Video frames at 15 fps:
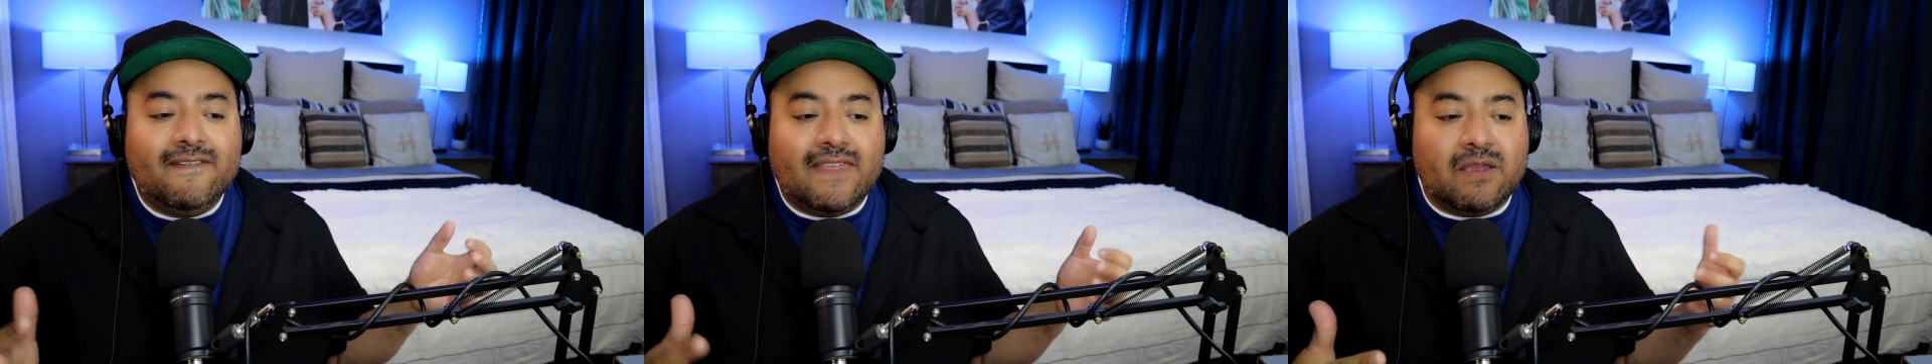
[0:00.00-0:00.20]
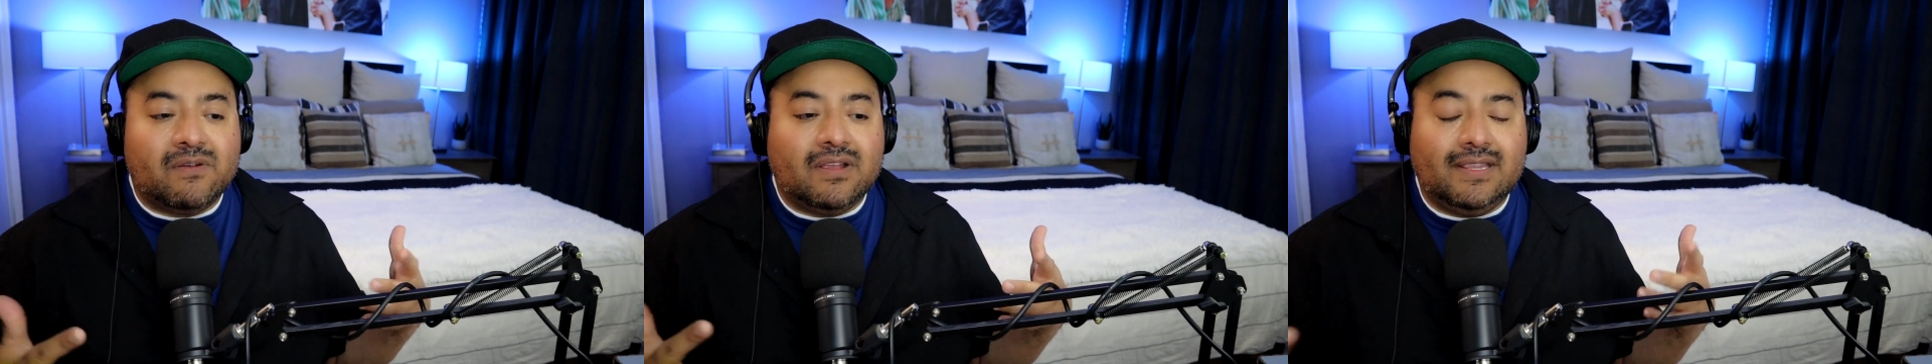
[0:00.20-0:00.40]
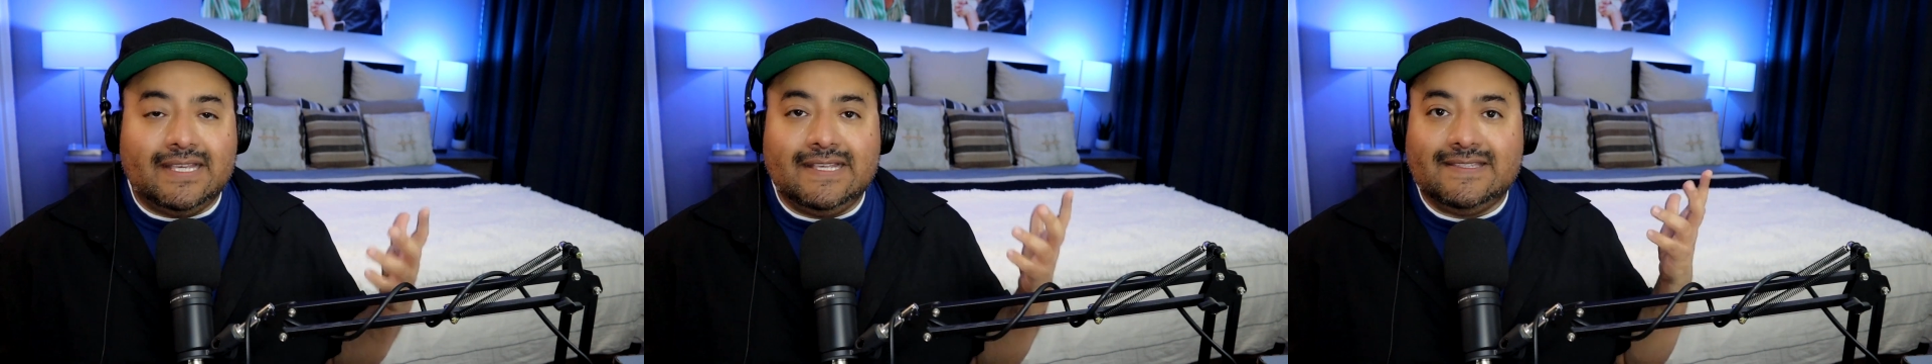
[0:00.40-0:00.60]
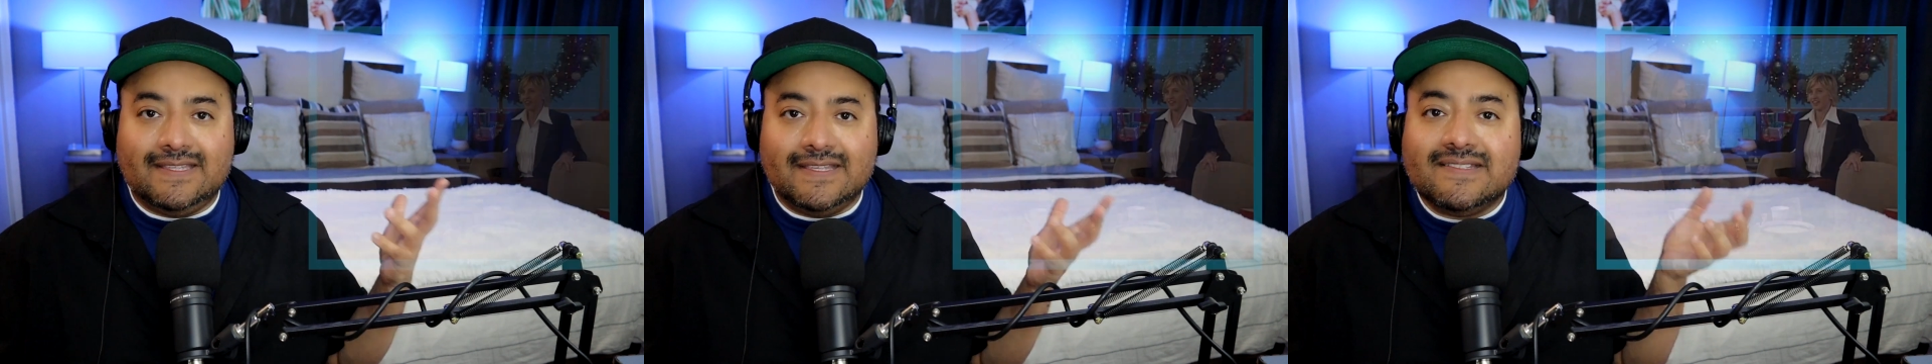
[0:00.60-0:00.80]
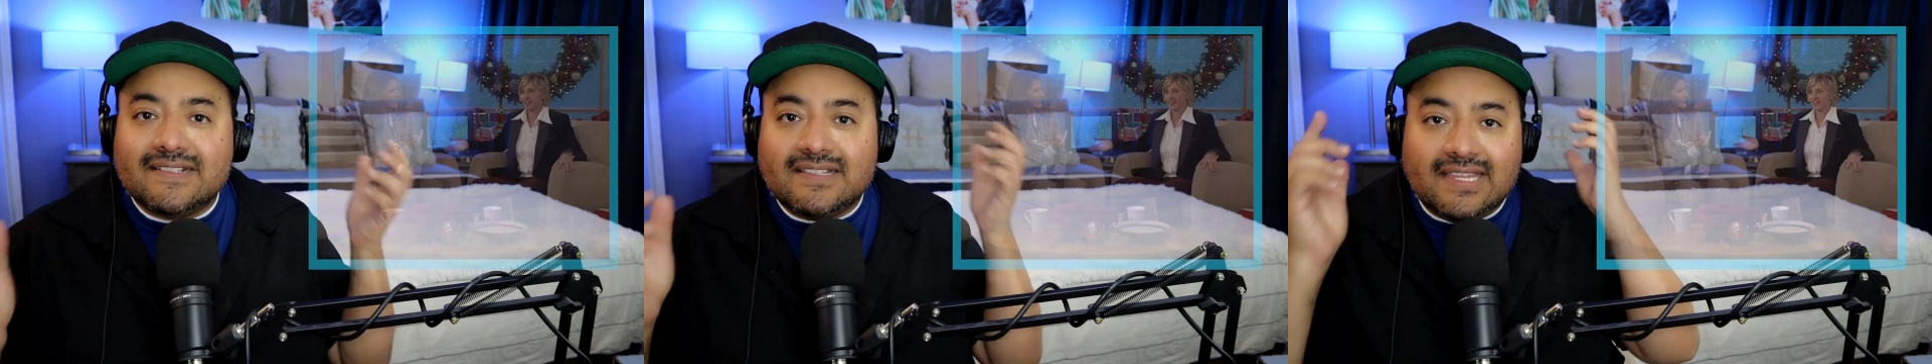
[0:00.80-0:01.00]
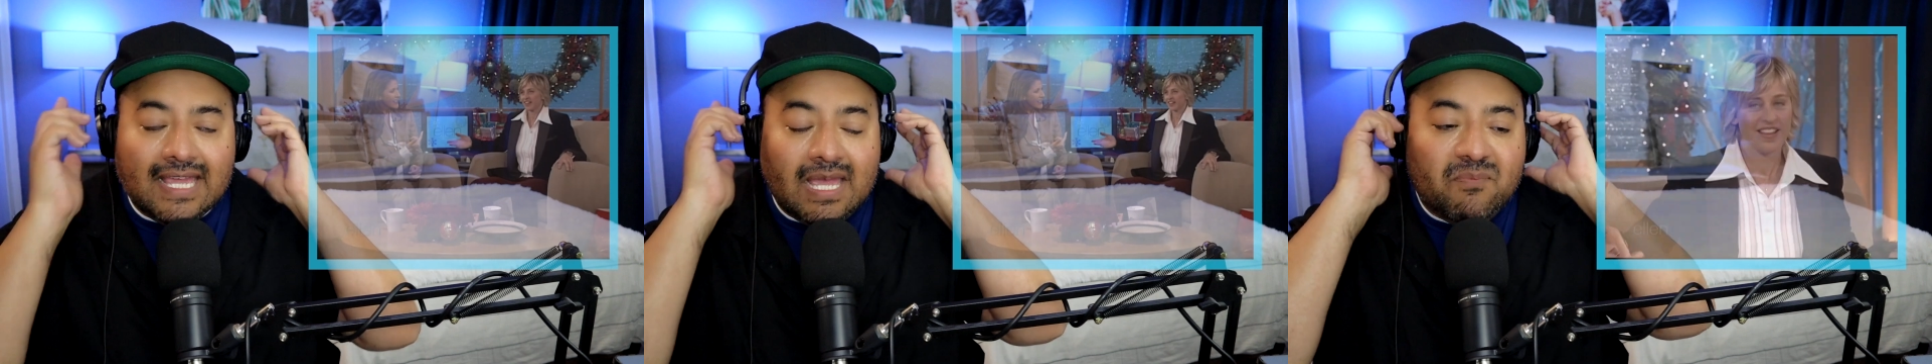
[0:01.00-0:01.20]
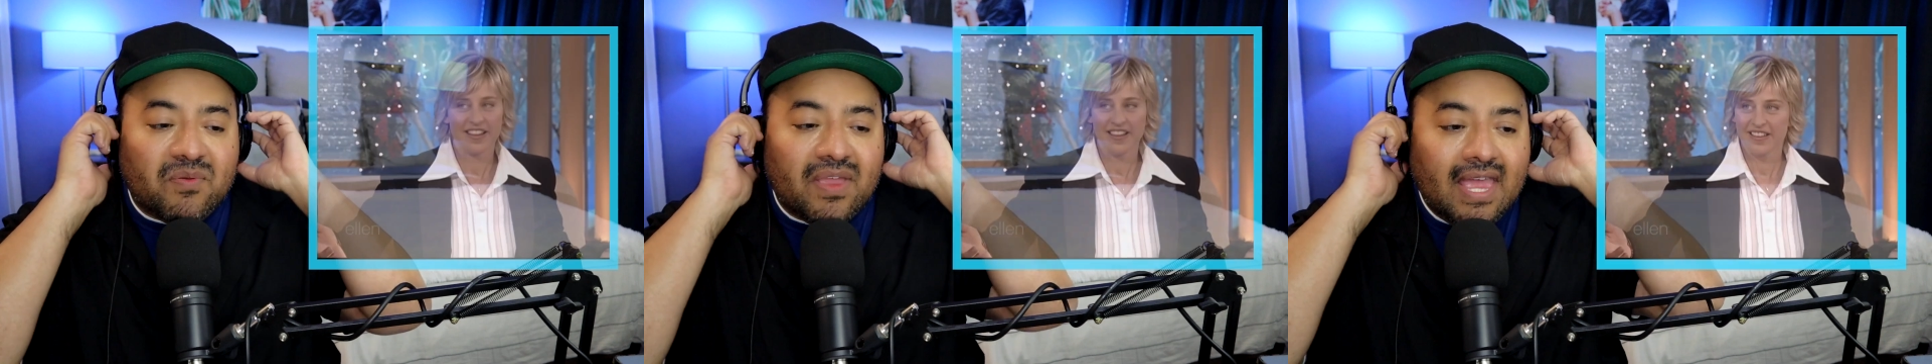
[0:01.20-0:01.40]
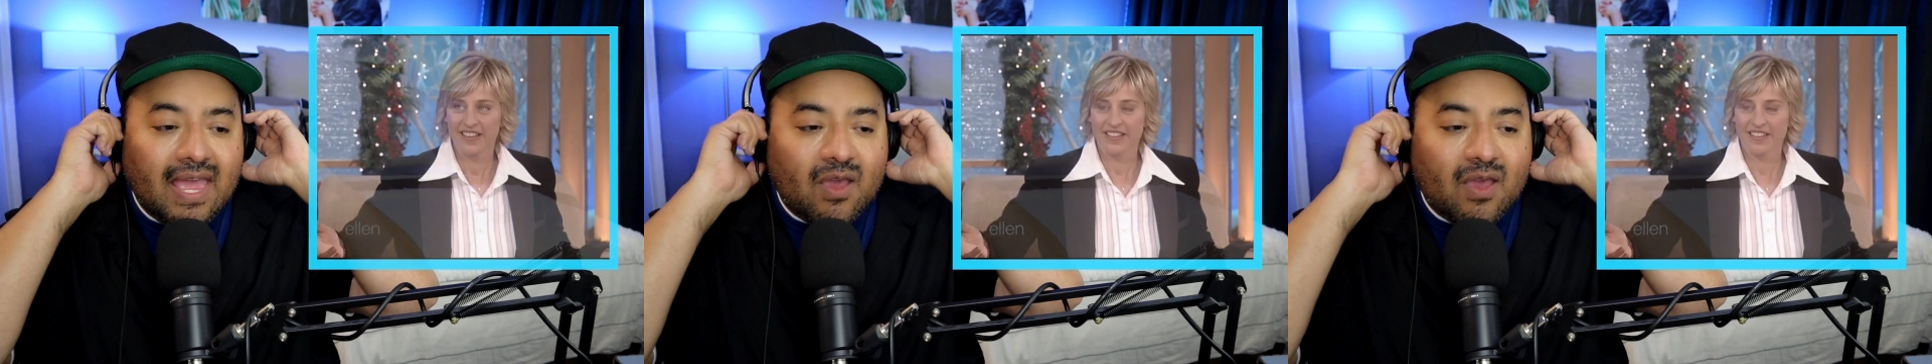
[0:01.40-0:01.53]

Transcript: they released this clip,